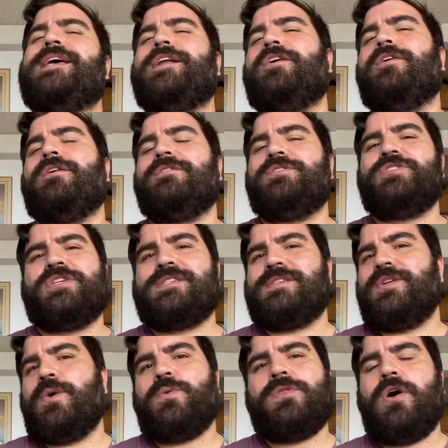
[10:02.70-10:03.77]
are just
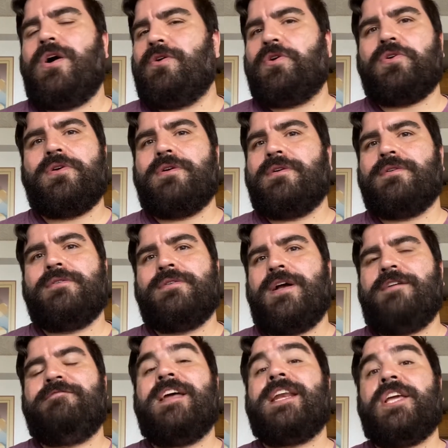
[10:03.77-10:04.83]
no longer
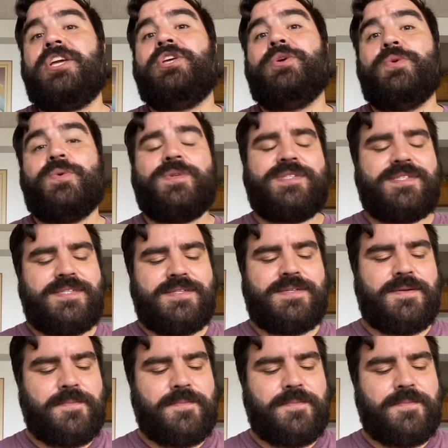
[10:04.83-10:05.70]
of any use.